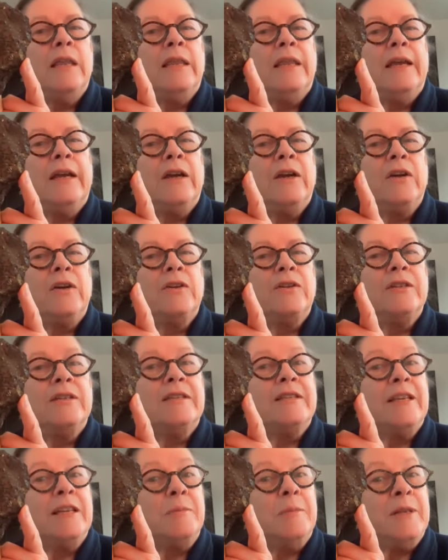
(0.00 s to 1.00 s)
There's the
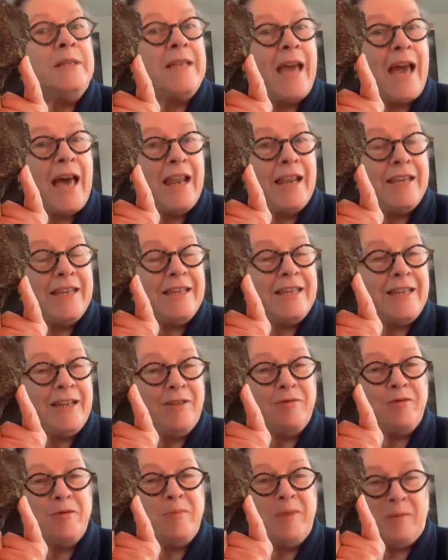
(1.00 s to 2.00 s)
sentimentality
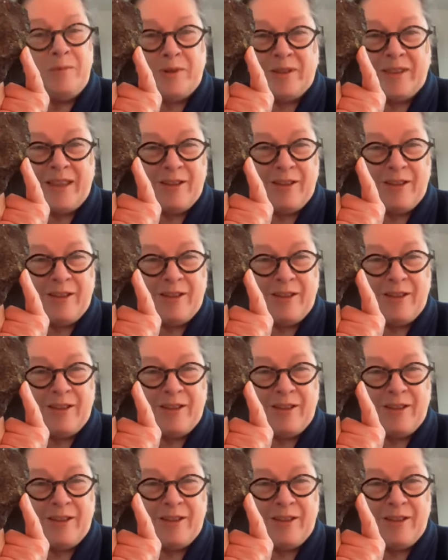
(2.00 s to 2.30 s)
of remembering